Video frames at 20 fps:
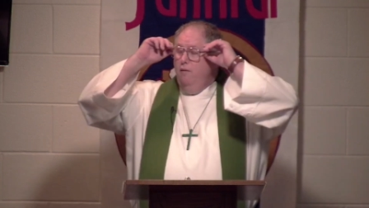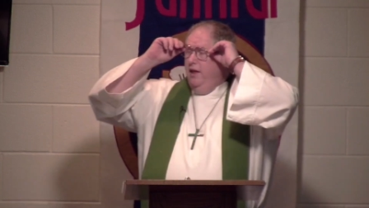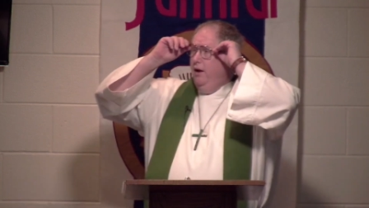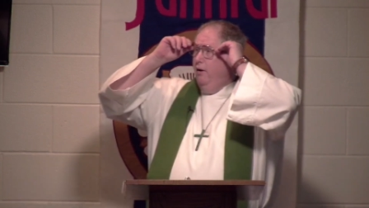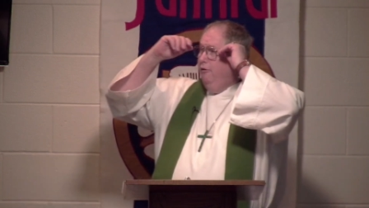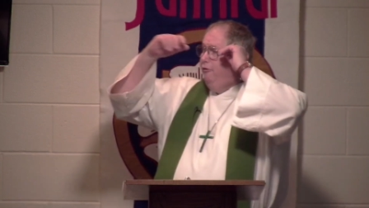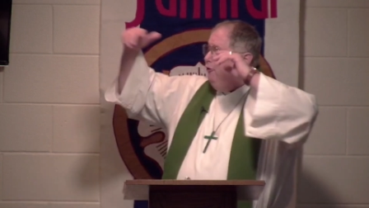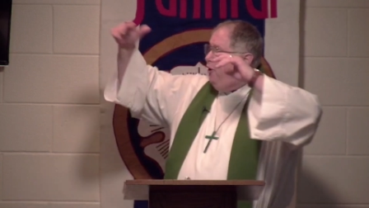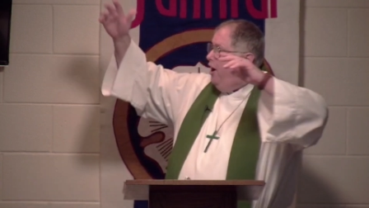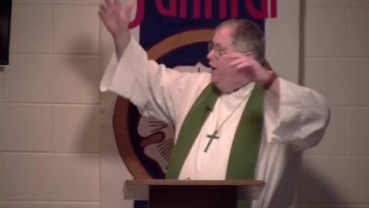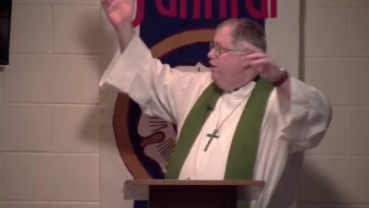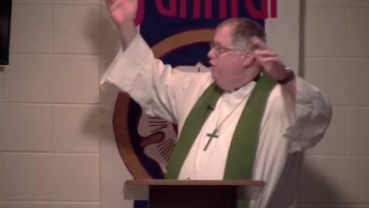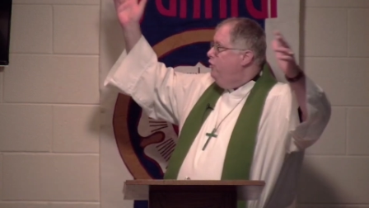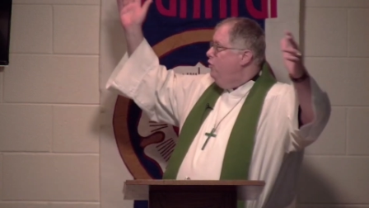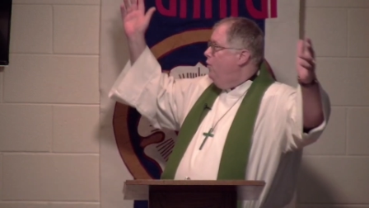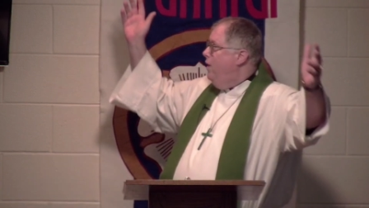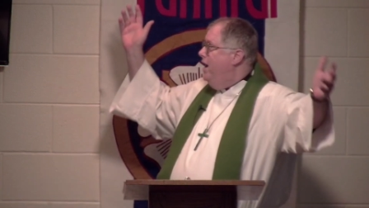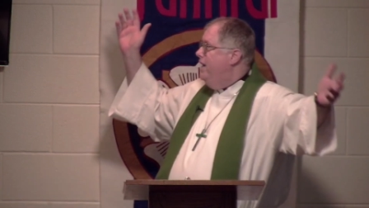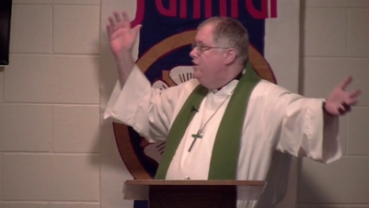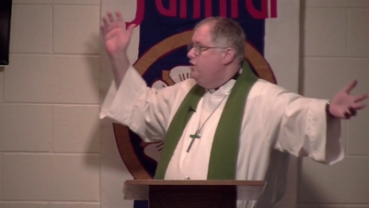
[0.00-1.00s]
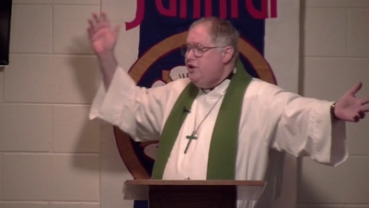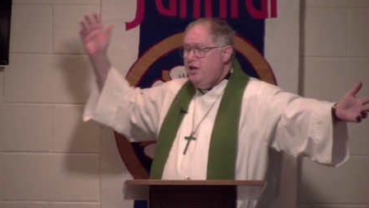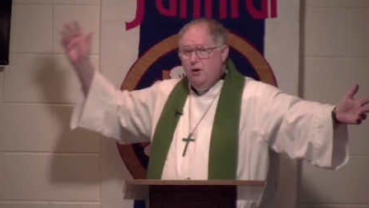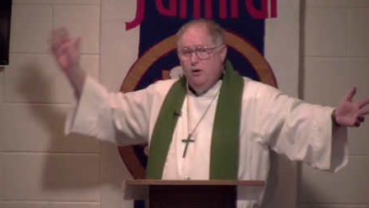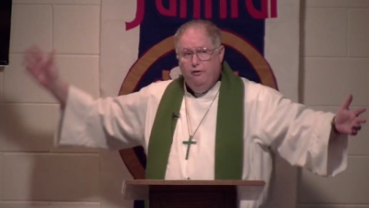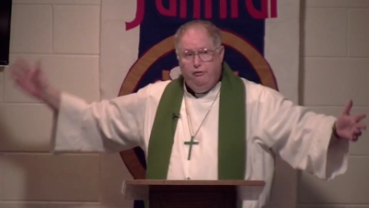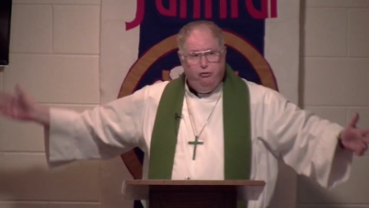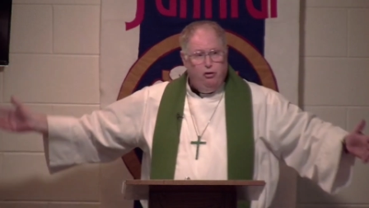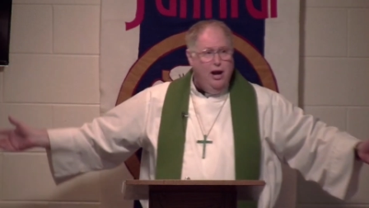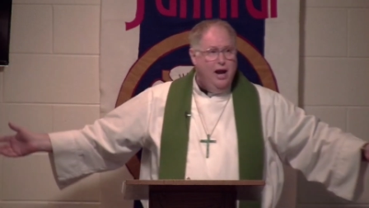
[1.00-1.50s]
they were afraid of the winds, they were
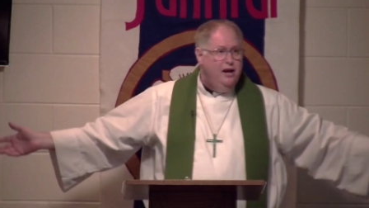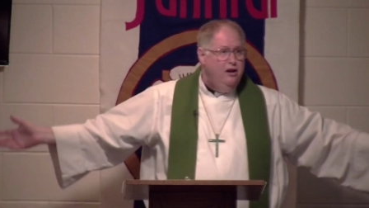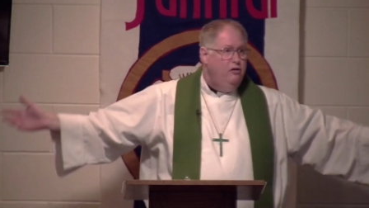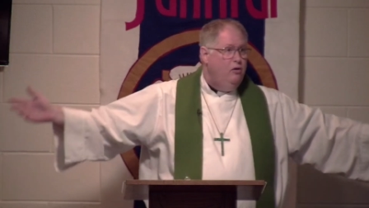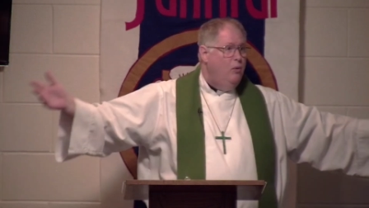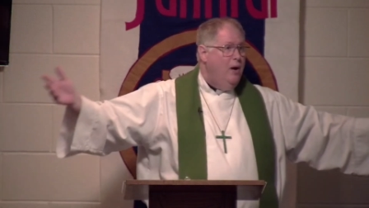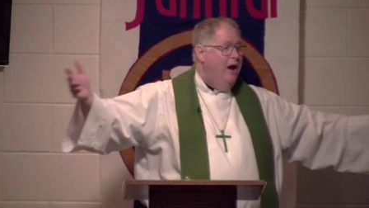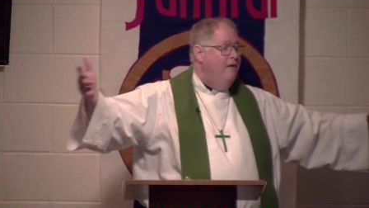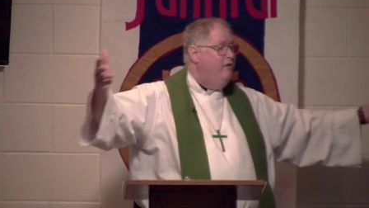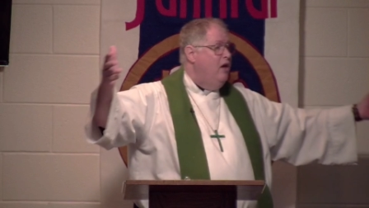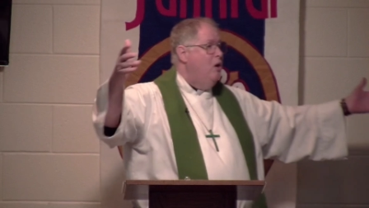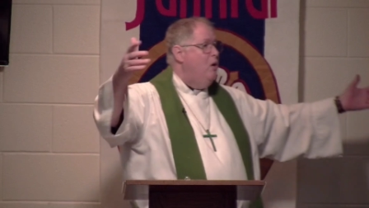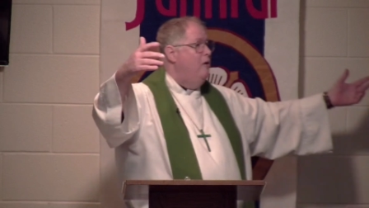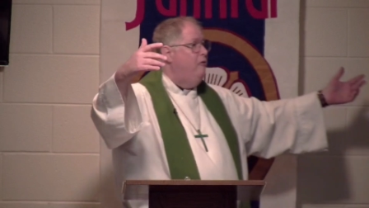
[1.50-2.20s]
afraid of the way, they were